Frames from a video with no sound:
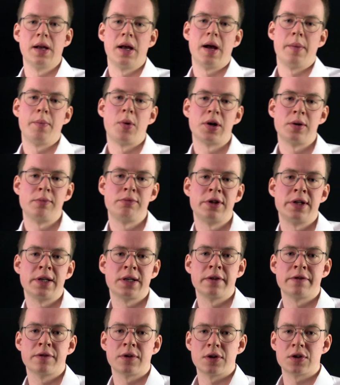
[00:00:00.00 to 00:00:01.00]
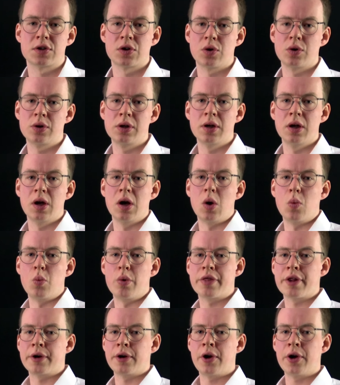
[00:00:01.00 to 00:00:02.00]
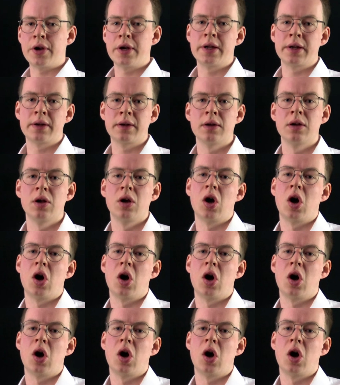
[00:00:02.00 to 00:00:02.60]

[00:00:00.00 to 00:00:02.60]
model predictive control with learning